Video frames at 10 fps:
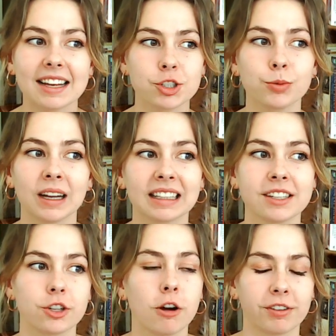to at
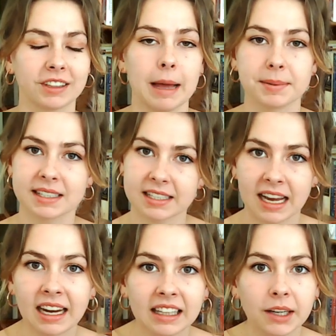least overlap
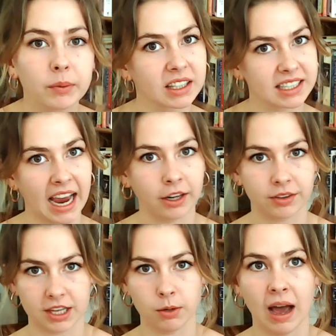slightly with the title
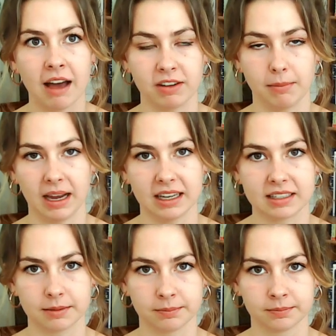that you have in mind.
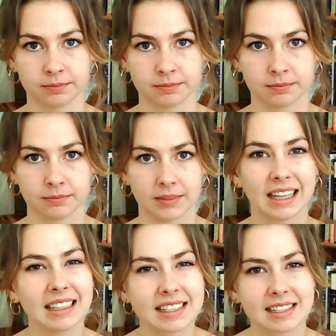At
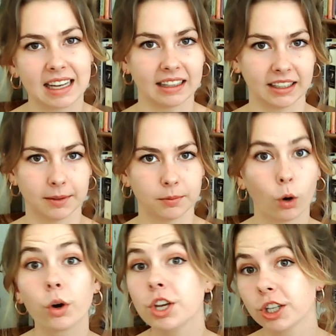least slightly.
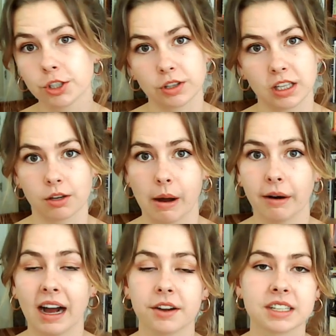Or you can do the other way
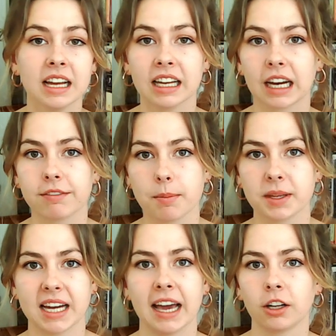around, give them the
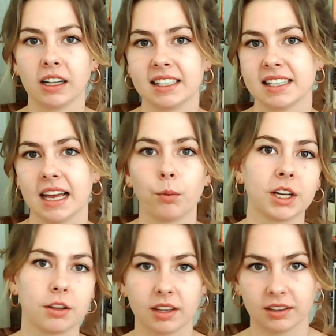title and say, what do
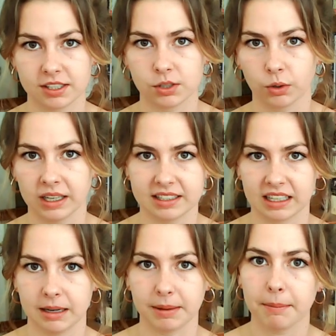you think this story is going
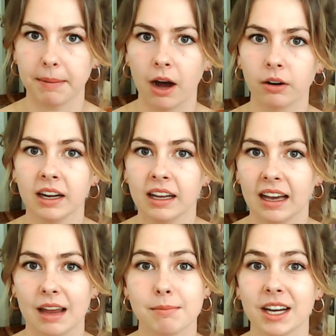to be about?
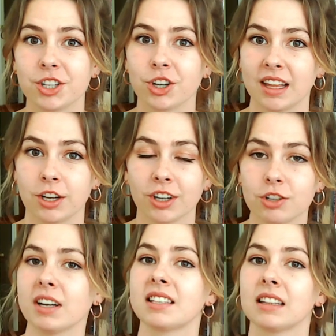And make sure that you're
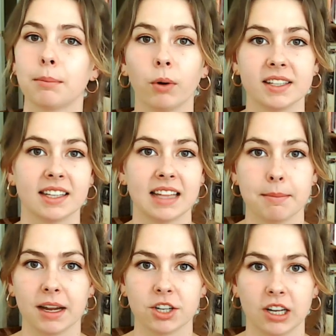addressing the points that they
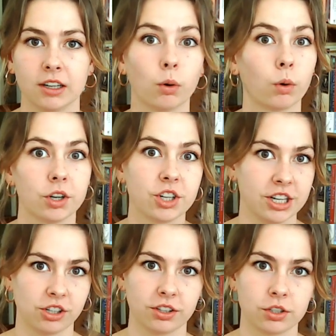mention or
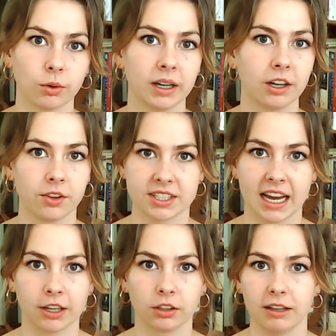changing the story or the
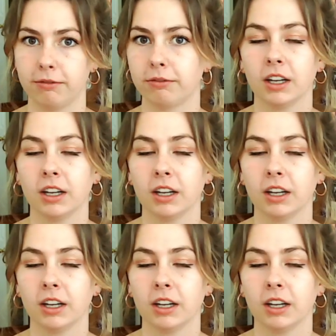title if